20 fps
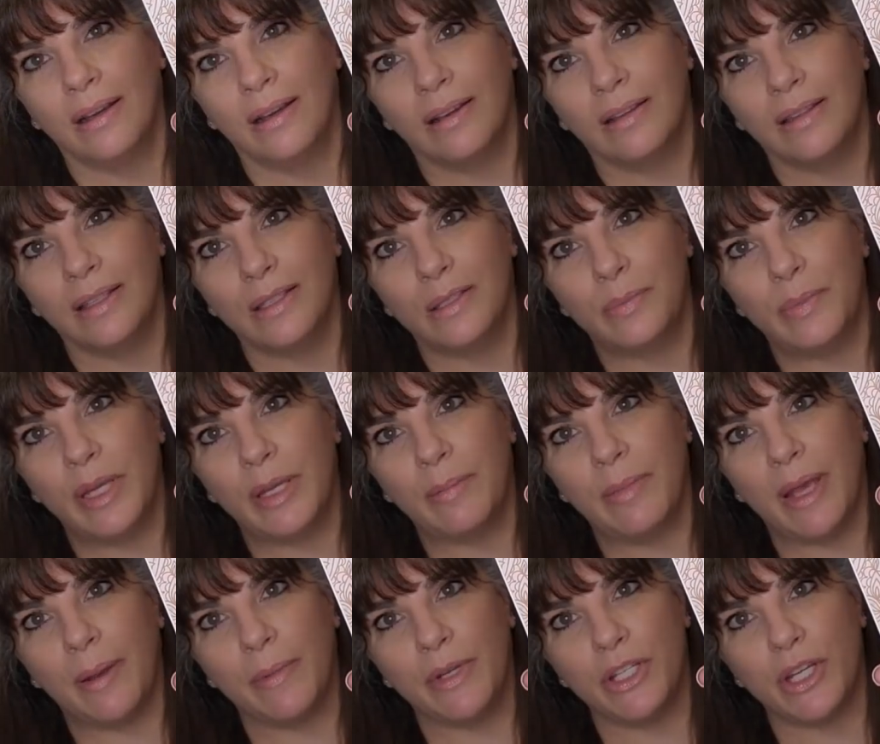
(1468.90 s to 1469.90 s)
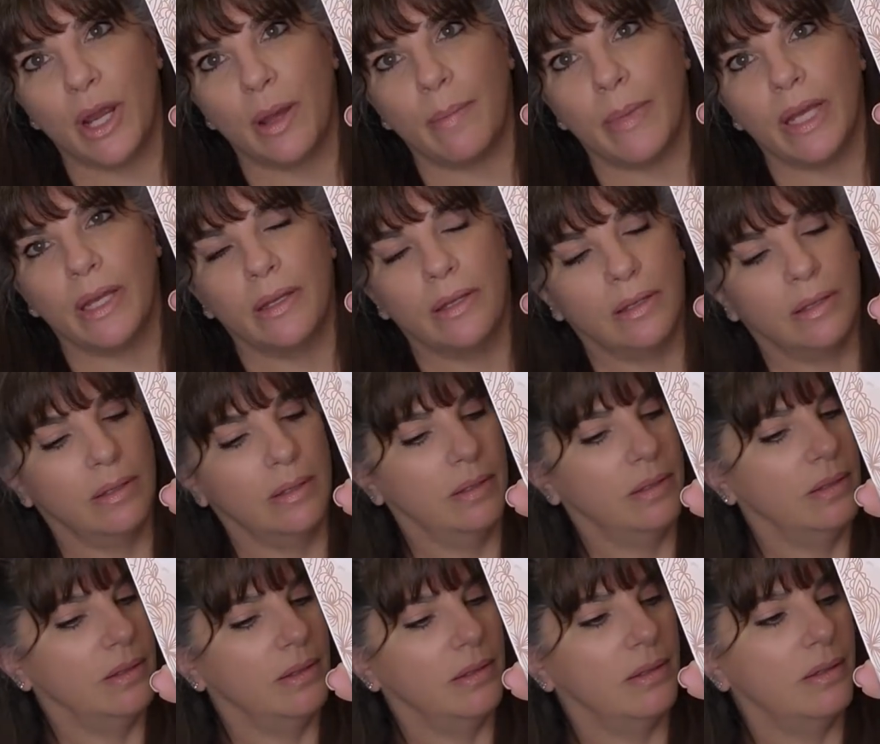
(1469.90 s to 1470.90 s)
this Big Mama Jamma.
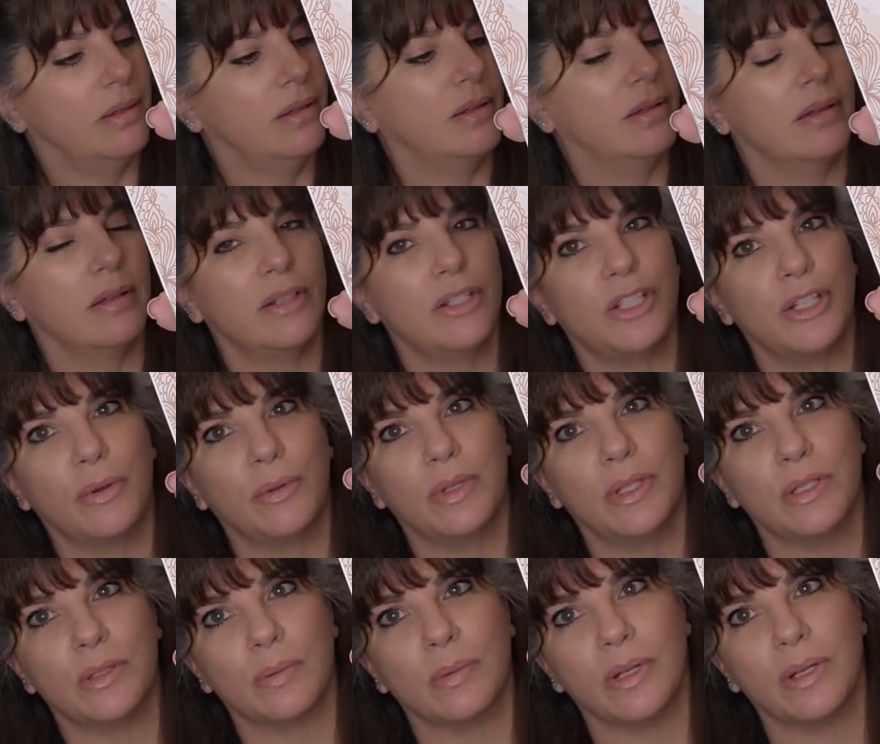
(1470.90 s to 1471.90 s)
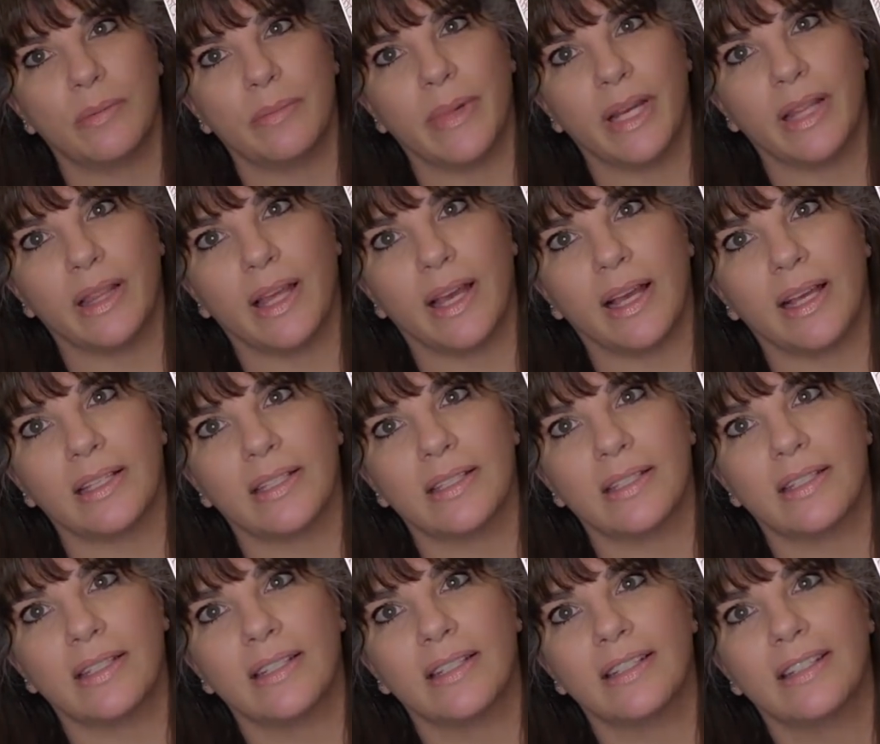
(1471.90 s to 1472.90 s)
I showed this one in my
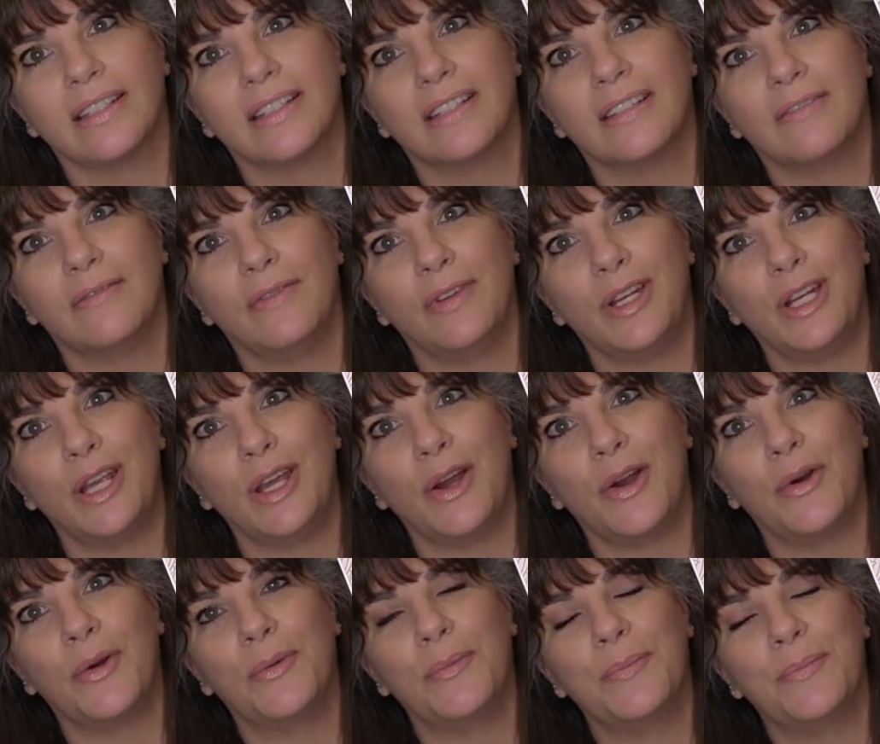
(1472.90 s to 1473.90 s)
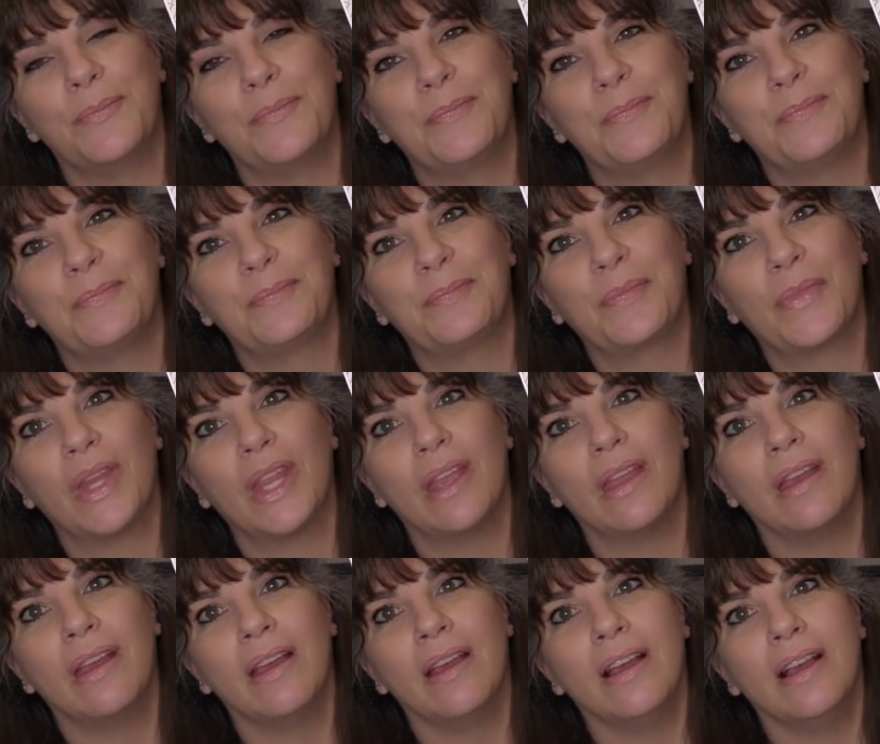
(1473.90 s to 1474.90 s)
last video.
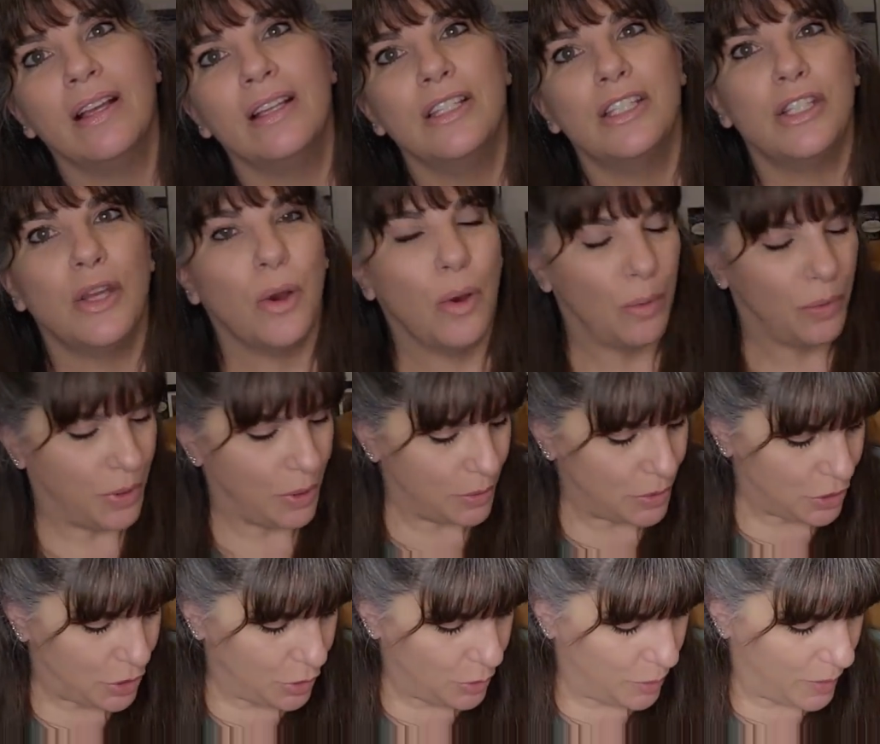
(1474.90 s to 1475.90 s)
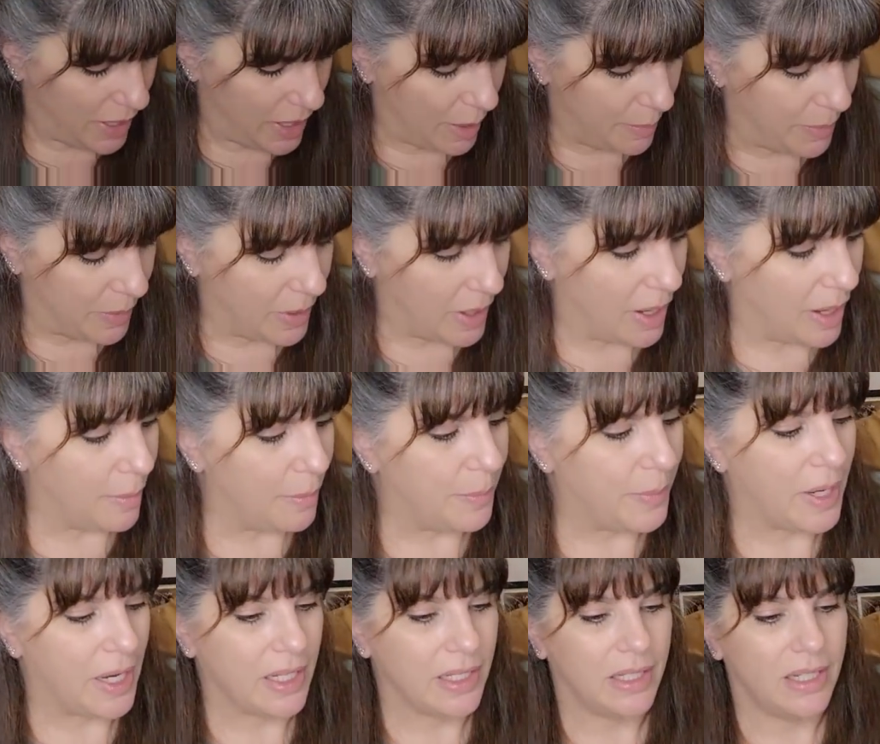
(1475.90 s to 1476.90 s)
So those 2 went up
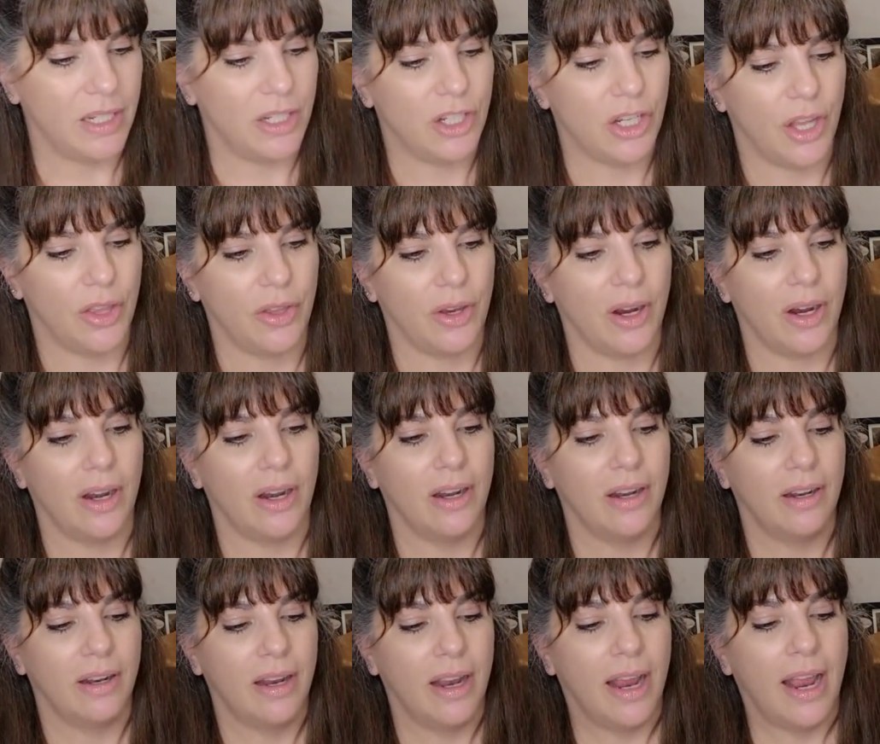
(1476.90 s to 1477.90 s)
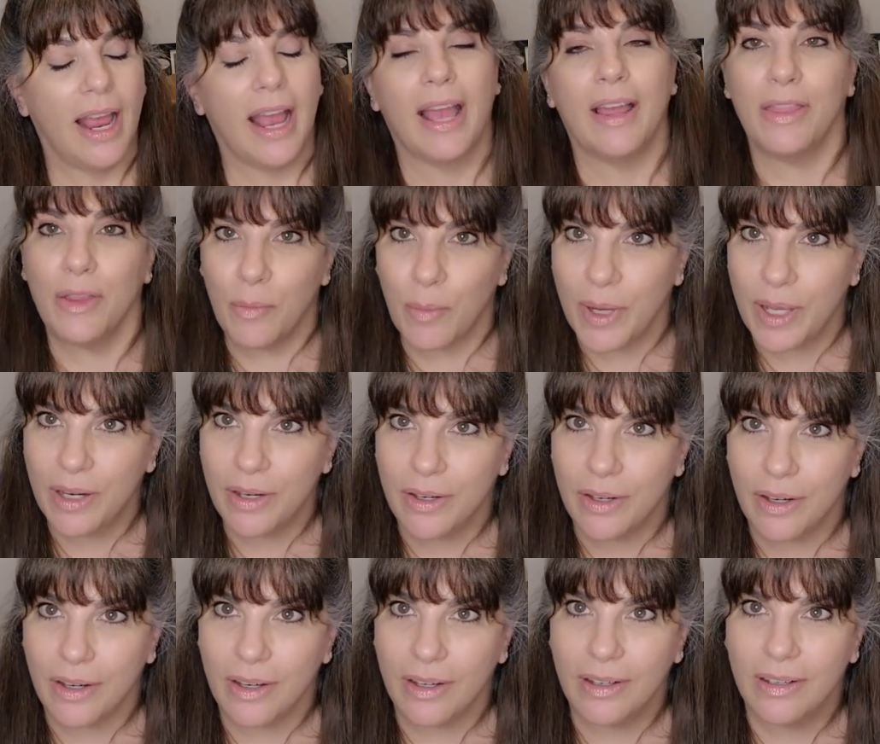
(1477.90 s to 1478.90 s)
against each other. And the
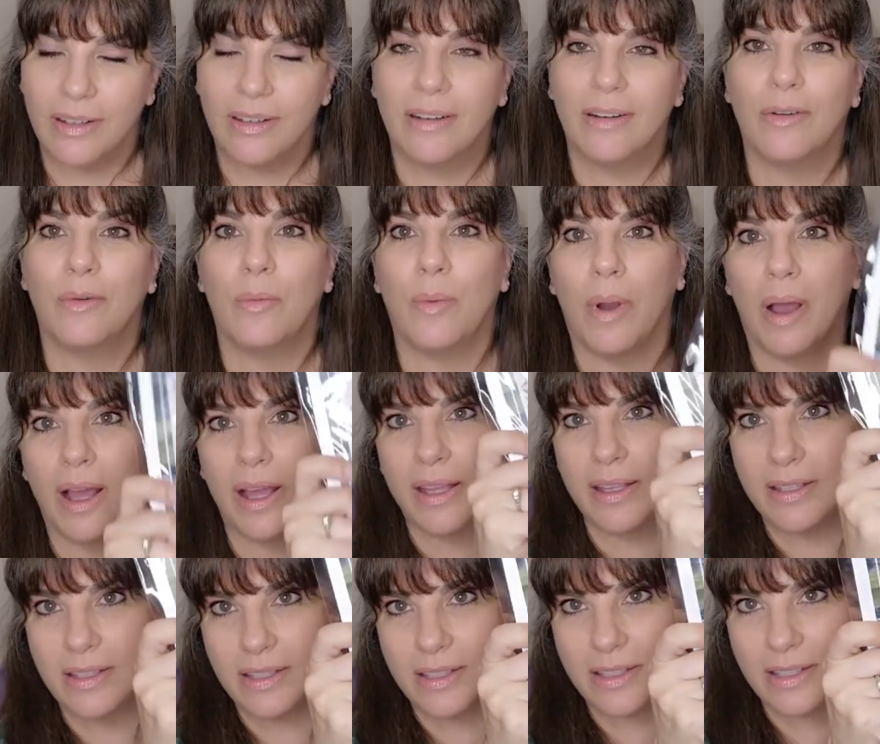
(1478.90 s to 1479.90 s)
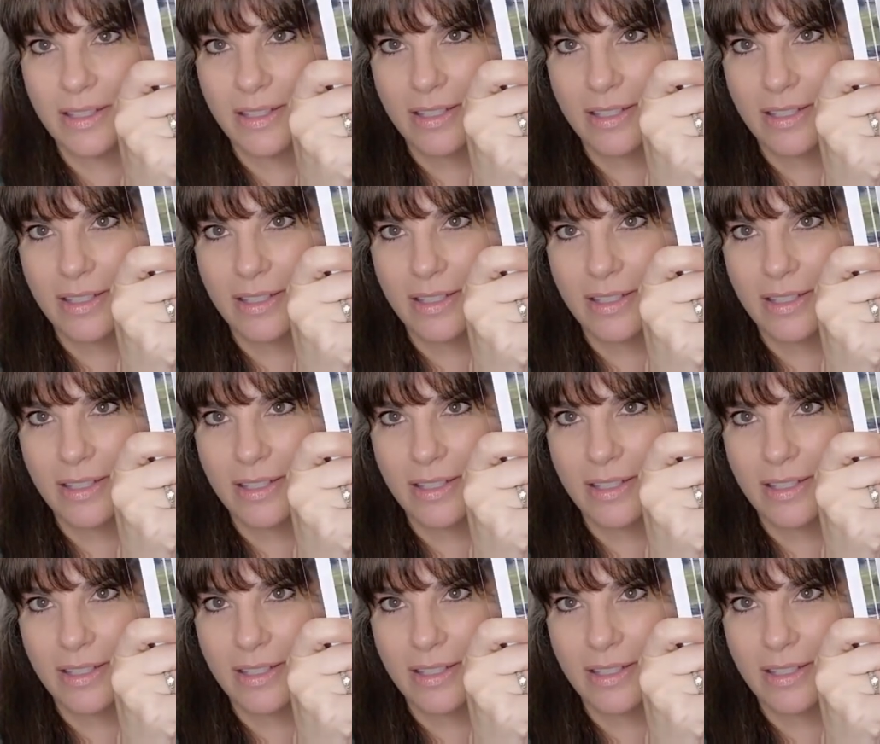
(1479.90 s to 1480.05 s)
winner was